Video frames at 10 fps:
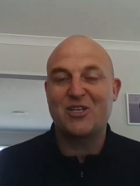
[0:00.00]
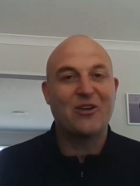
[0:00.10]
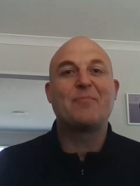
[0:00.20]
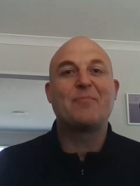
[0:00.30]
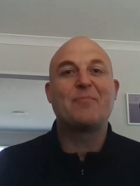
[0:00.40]

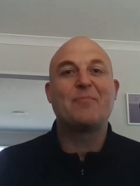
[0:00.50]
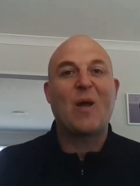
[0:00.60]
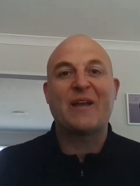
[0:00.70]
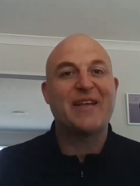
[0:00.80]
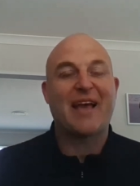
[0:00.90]

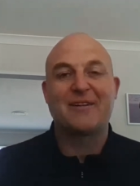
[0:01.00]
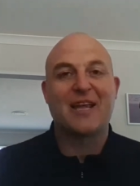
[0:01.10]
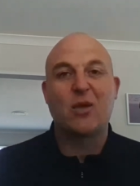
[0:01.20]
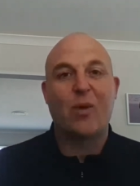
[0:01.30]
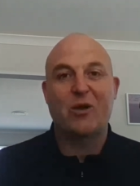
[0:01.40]
playing down in
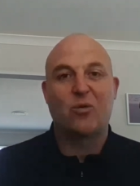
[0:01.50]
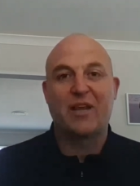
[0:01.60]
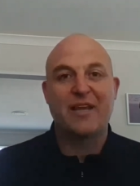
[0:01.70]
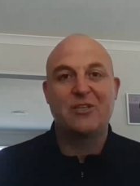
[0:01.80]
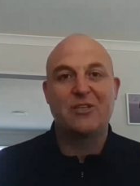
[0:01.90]
League One or
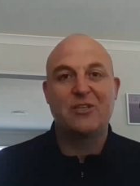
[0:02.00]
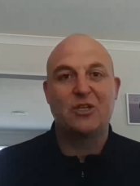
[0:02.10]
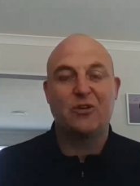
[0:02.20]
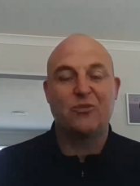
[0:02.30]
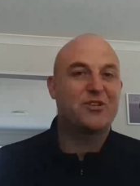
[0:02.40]
League Two
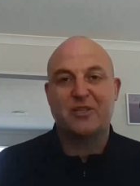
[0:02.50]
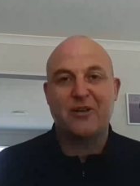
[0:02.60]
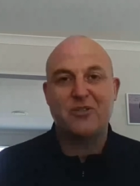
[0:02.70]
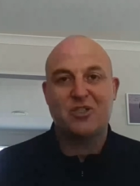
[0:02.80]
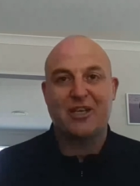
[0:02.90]
with to
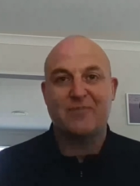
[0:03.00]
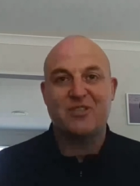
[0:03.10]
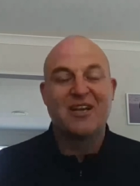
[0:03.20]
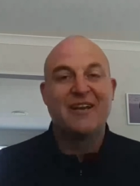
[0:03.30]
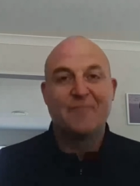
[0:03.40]
those teams.